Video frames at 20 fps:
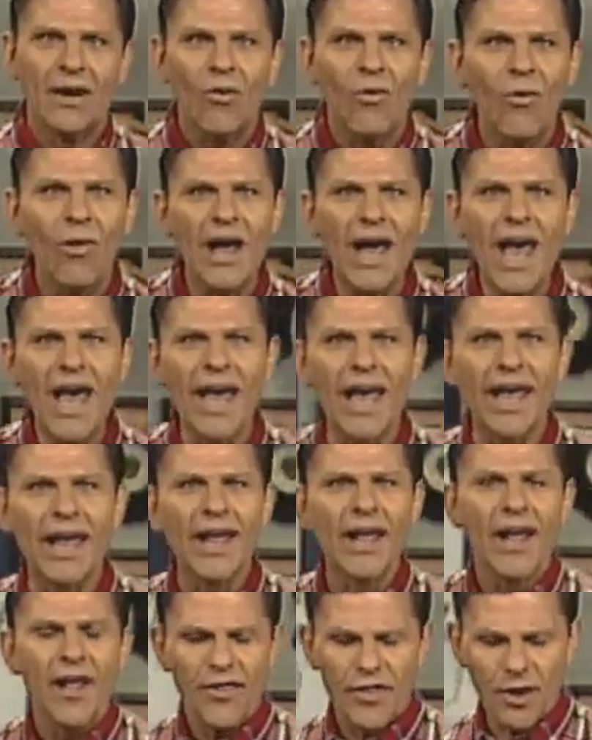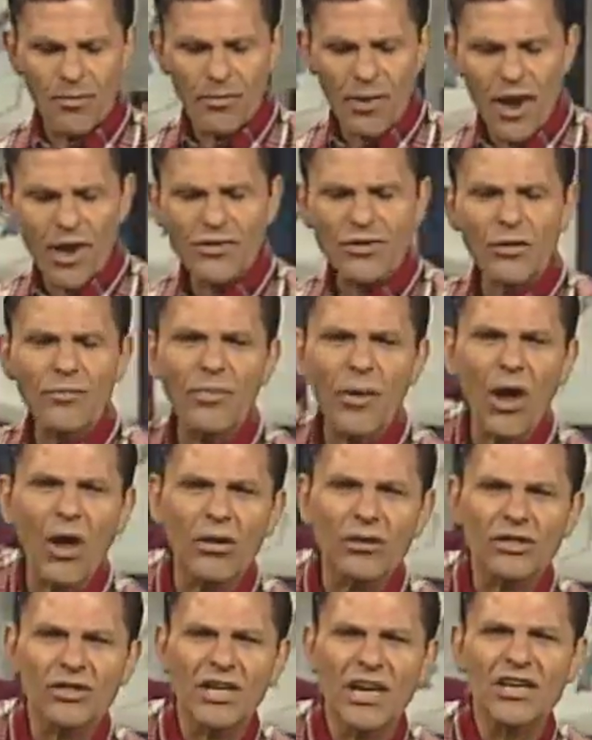Why? The Apostle
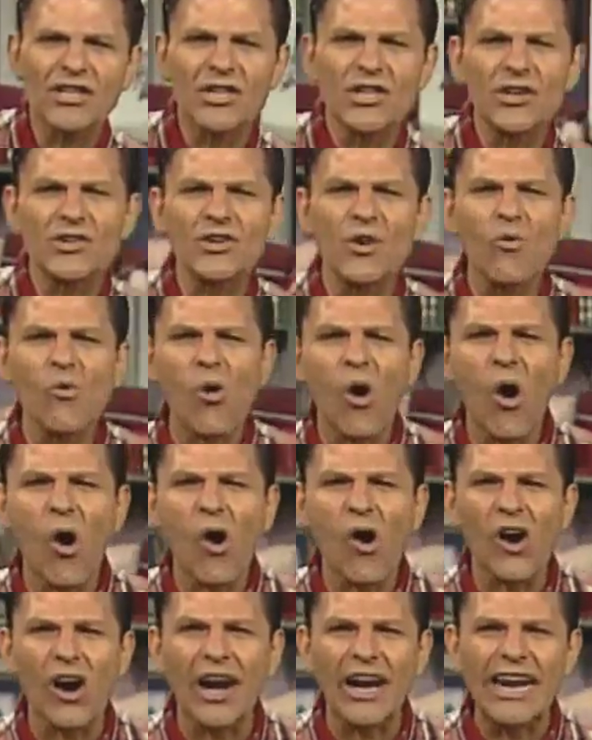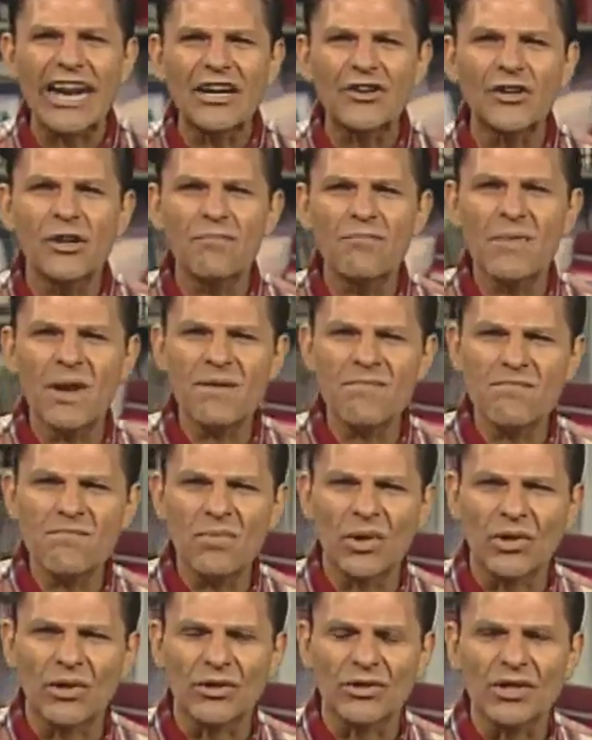Paul says there's a war in your
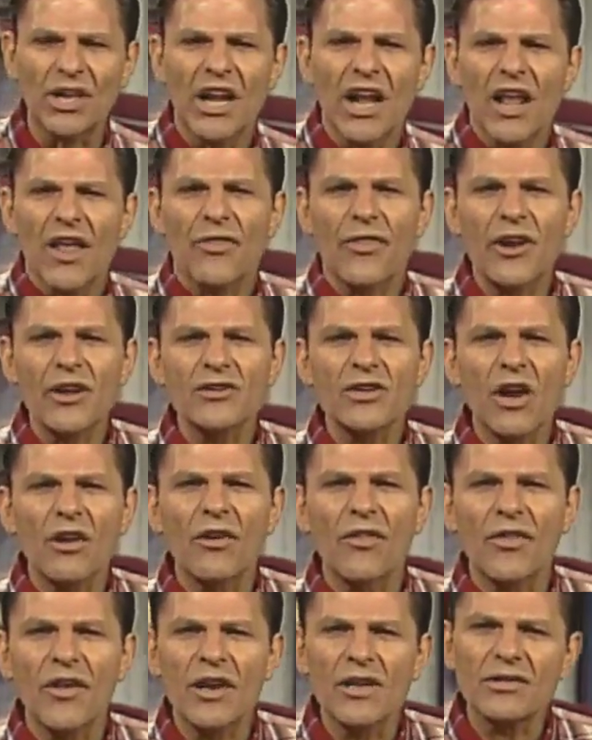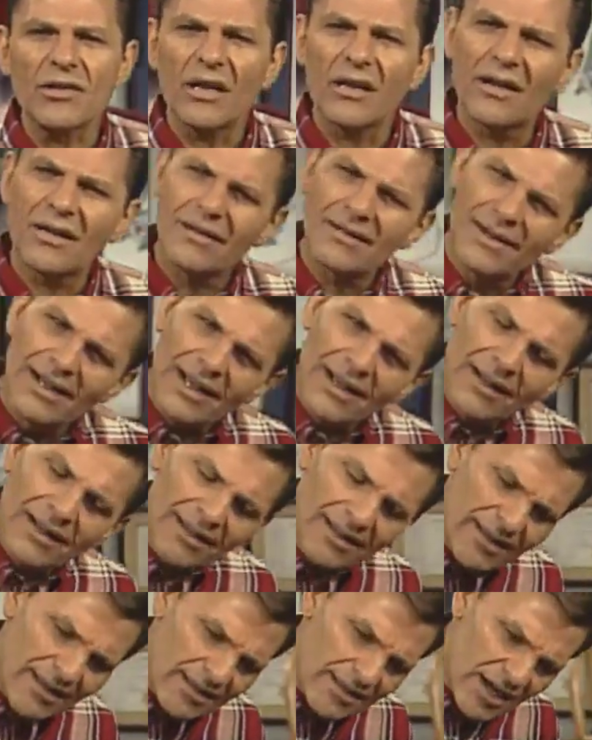members. There's a
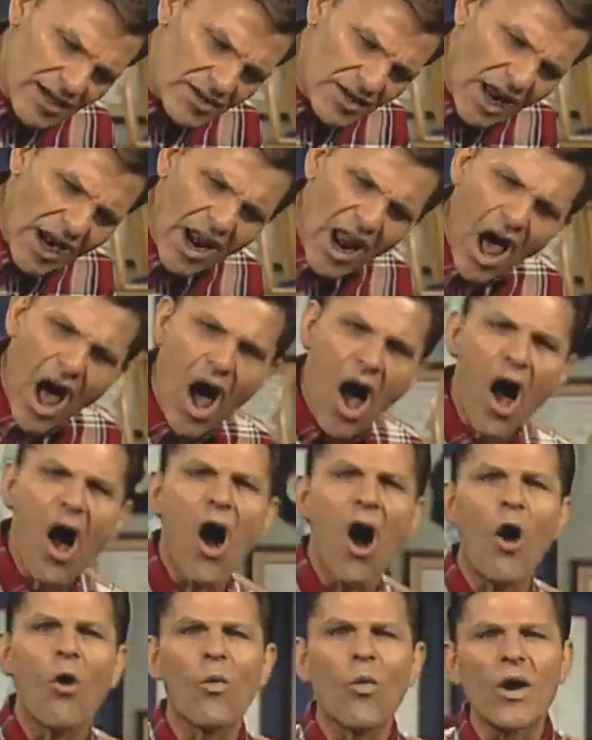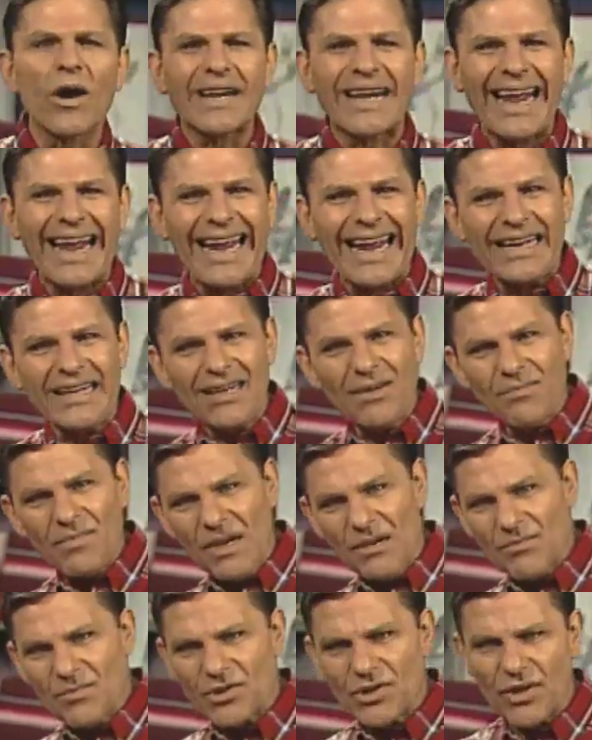law working in the
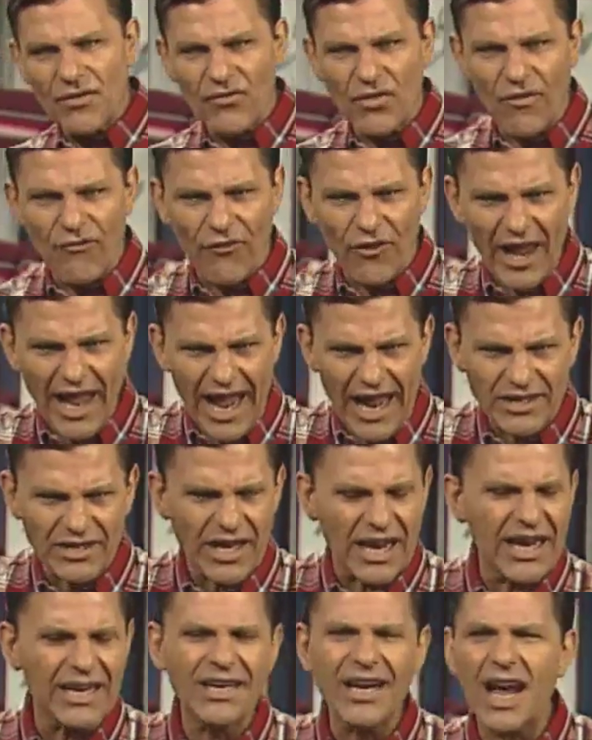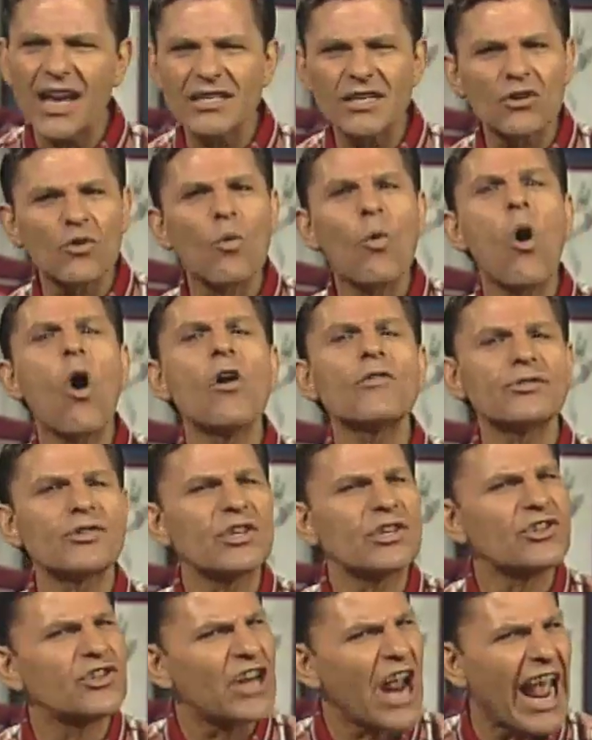members of your flesh. It doesn't want
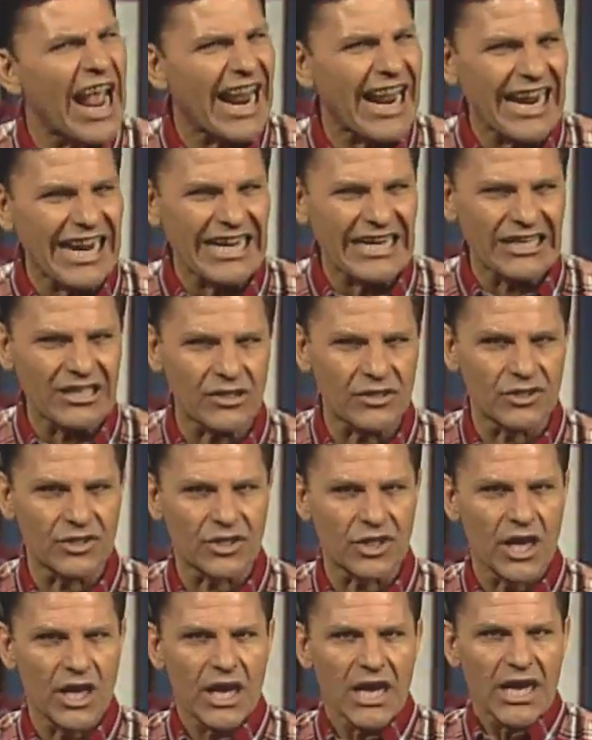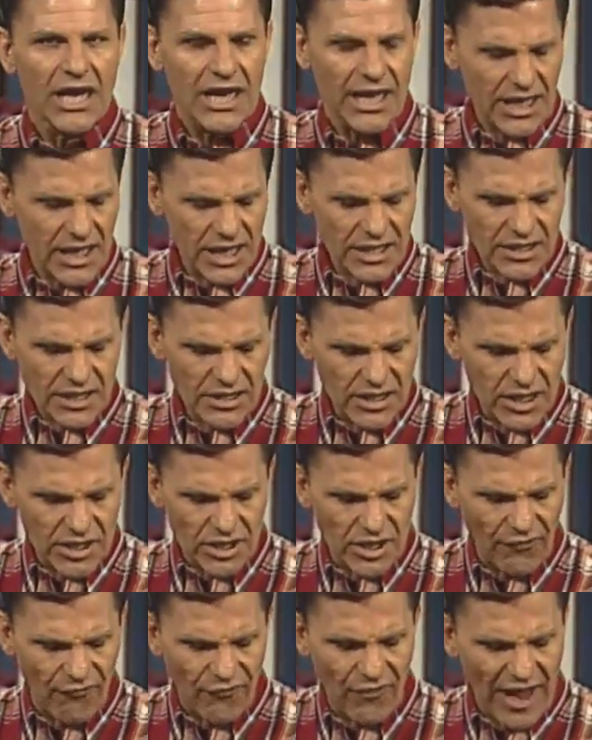to change. It isn't
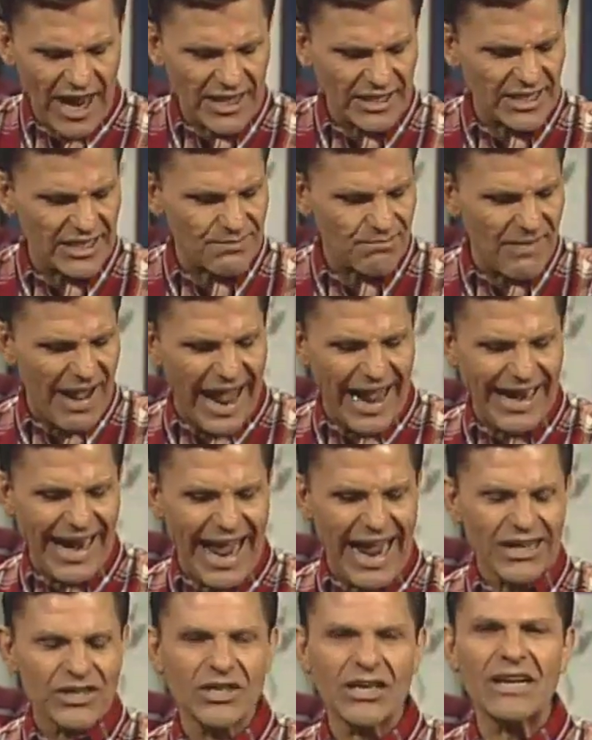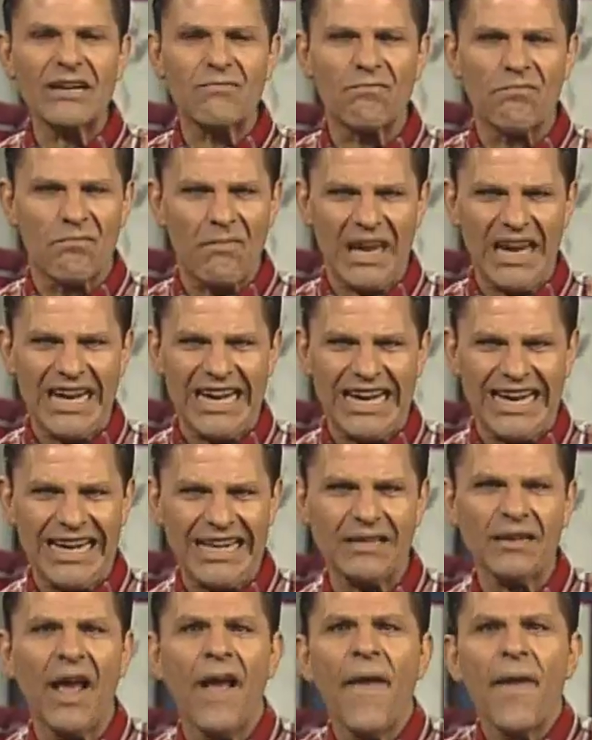that your flesh is mad at you and
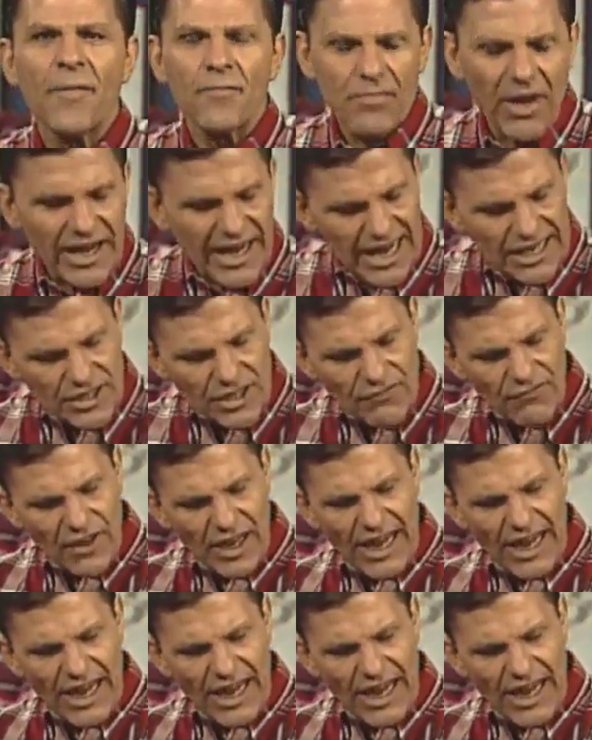mean, but it's